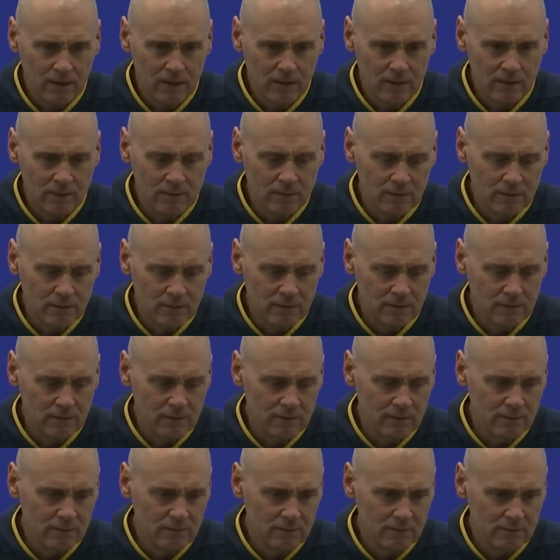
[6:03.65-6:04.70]

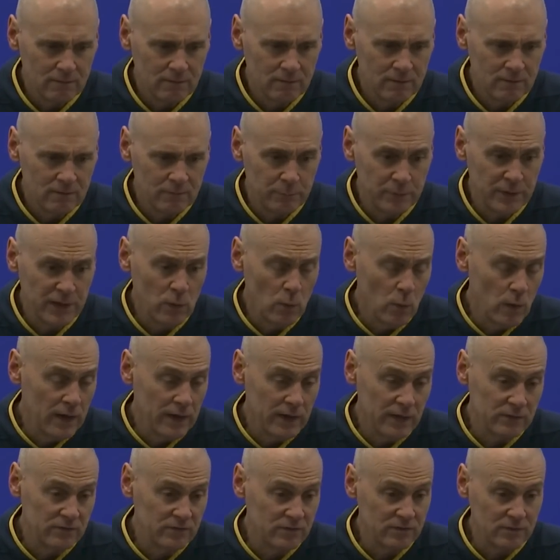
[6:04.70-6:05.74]
in a big
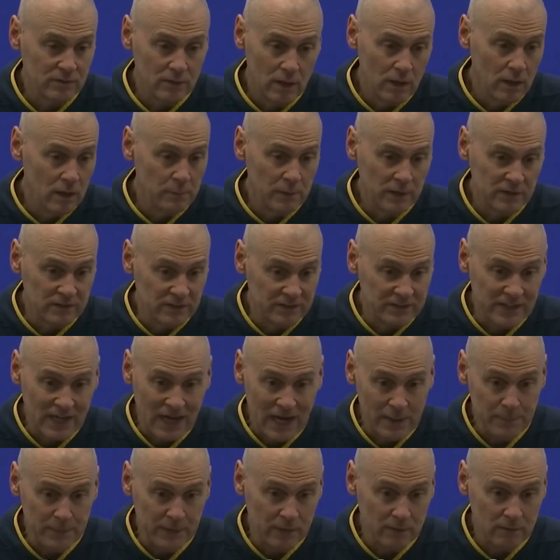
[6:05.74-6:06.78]
way, it's all about the
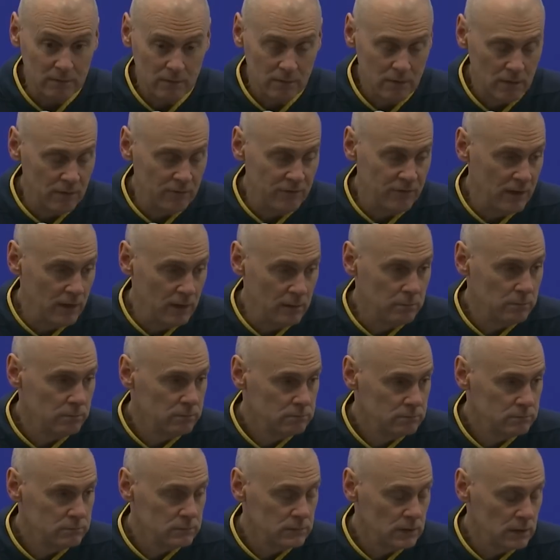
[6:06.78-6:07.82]
timing of them,
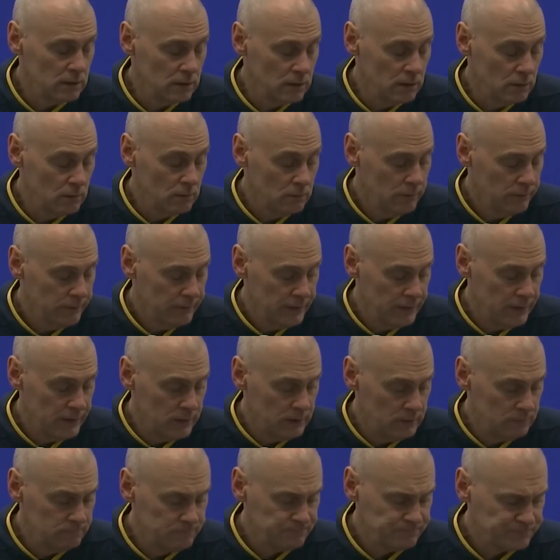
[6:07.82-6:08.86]
you know.
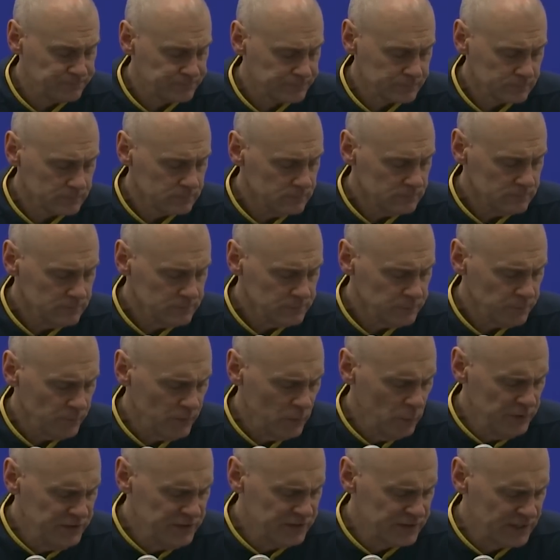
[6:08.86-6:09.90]

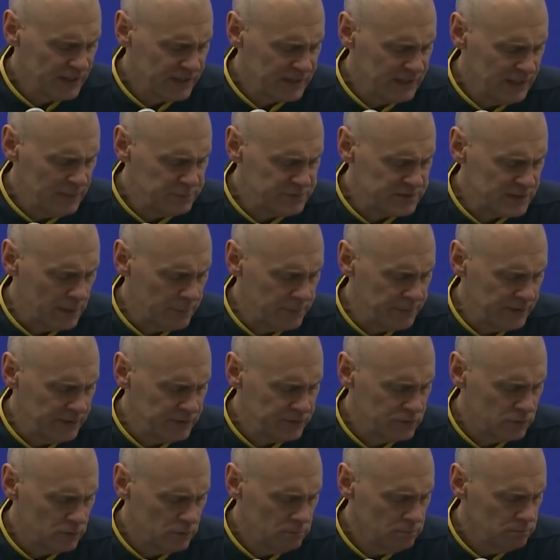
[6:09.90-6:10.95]
We just got to keep stepping
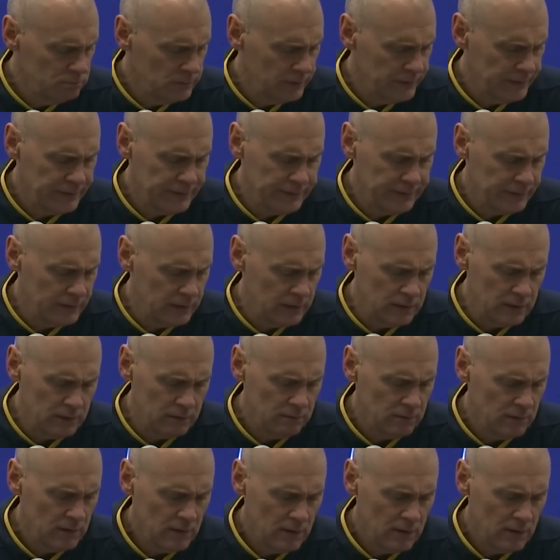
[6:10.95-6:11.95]
into them.